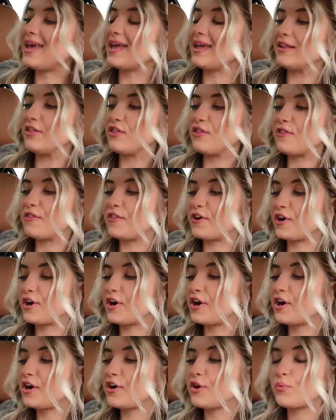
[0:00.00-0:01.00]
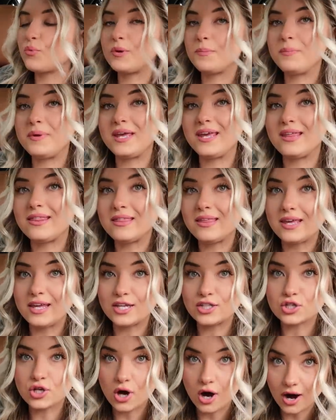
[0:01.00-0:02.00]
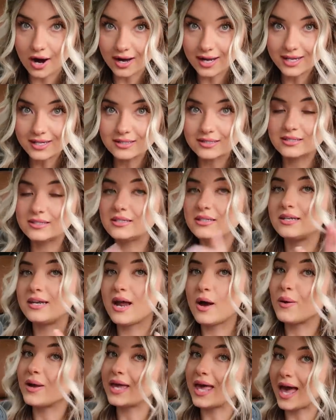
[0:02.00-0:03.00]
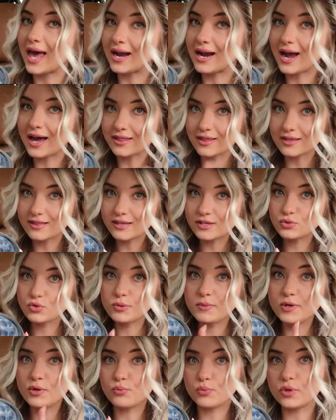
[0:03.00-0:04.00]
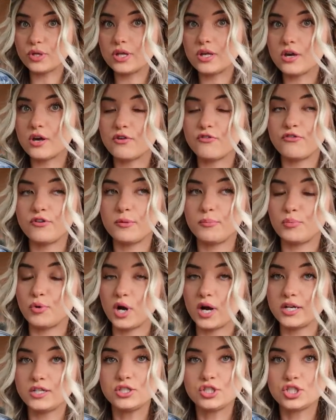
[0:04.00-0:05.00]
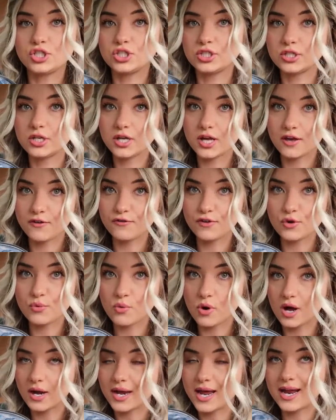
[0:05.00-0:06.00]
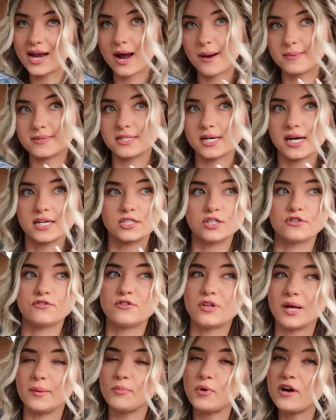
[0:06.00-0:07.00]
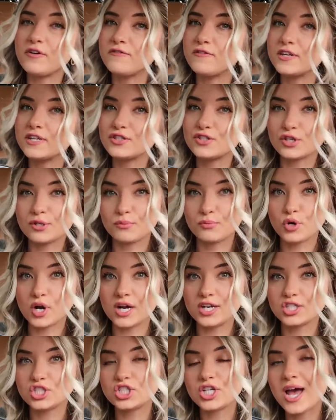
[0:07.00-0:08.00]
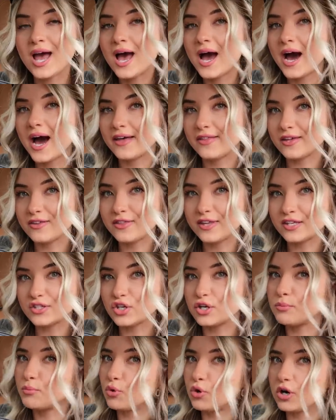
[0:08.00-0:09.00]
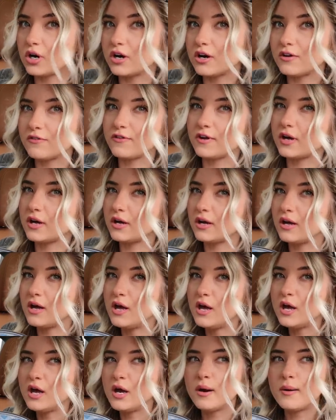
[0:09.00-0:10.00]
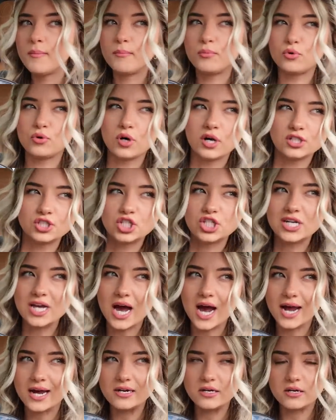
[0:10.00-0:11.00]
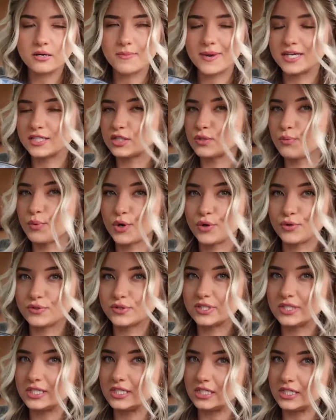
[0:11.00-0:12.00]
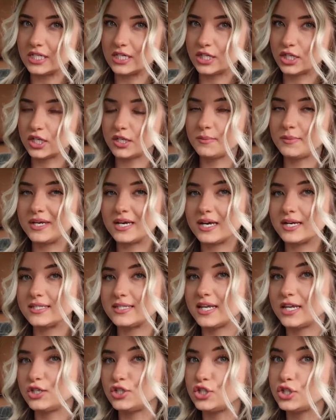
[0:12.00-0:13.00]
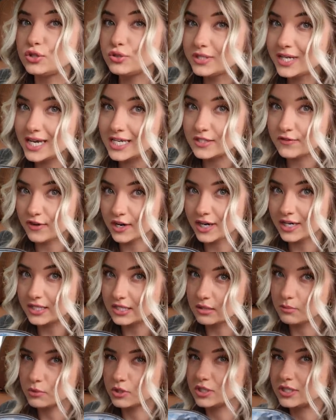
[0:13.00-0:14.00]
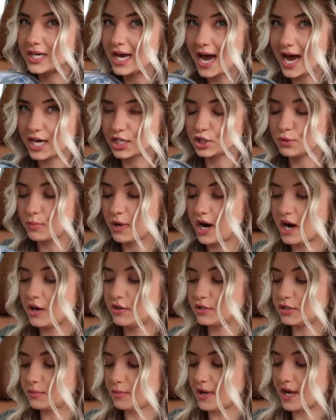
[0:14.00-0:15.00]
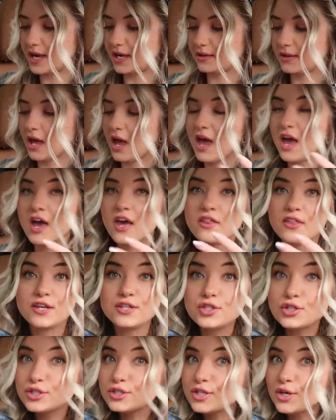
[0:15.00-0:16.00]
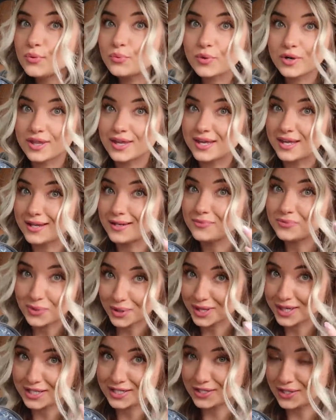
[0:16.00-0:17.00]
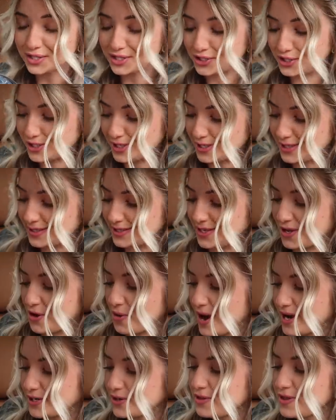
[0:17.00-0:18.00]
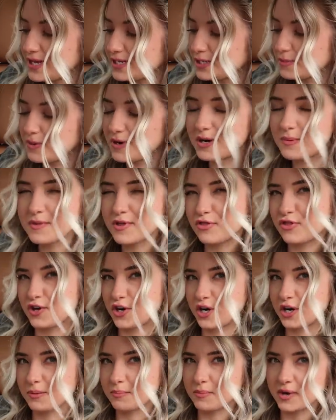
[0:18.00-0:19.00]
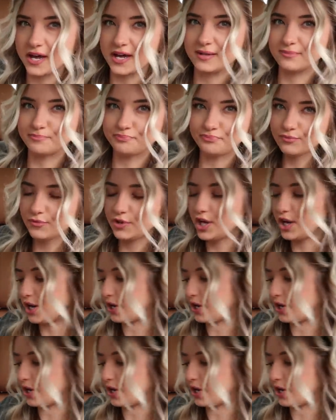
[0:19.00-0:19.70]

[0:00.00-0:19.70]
in third would be the tots. Now again, I think these would be really good for brunch if you want an appetizer for like breakfast or brunch. I think these are more of a brunchy item as opposed to dinner because they do taste very similar to hash browns but these are still really really delicious so I don't like to put them in third but you